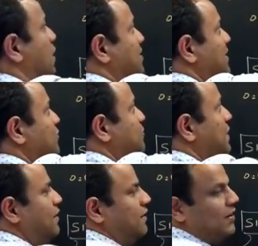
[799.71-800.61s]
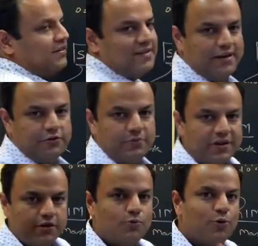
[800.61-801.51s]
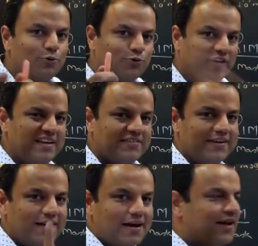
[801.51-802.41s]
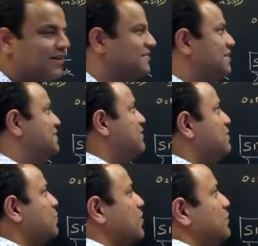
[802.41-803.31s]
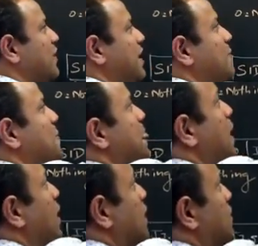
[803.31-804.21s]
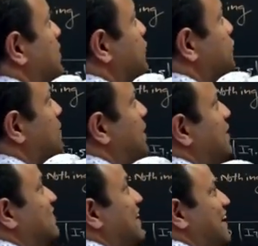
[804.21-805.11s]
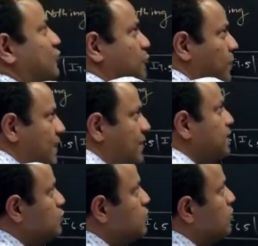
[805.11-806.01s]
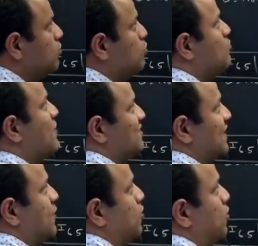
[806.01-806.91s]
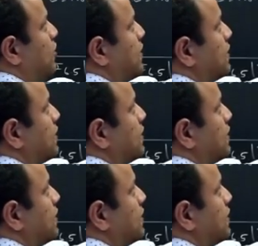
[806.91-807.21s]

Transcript: This bit decides whether you want to reset RST 7.5. This bit decides whether you want to do masking or not.